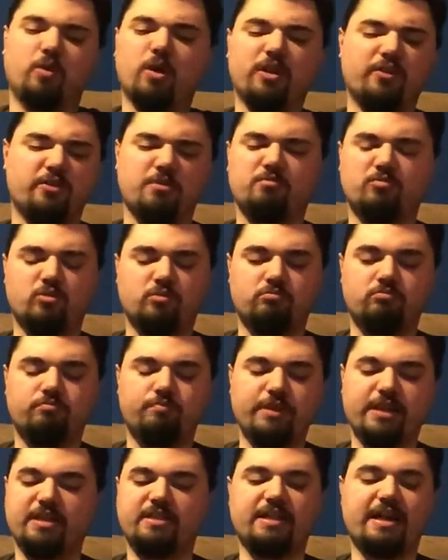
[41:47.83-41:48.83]
one of them
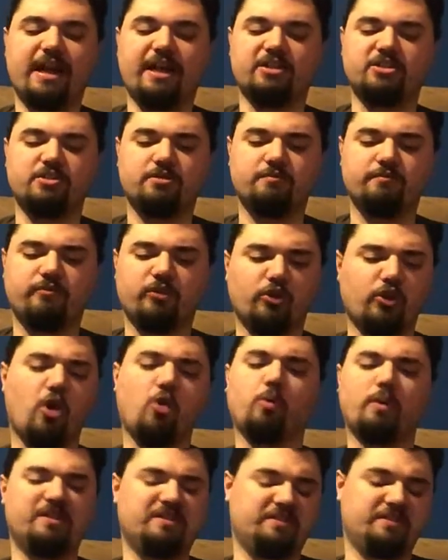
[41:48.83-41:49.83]
be attached for no
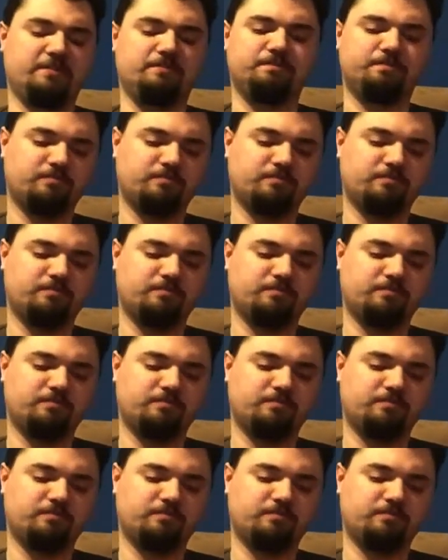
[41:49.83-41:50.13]
reason?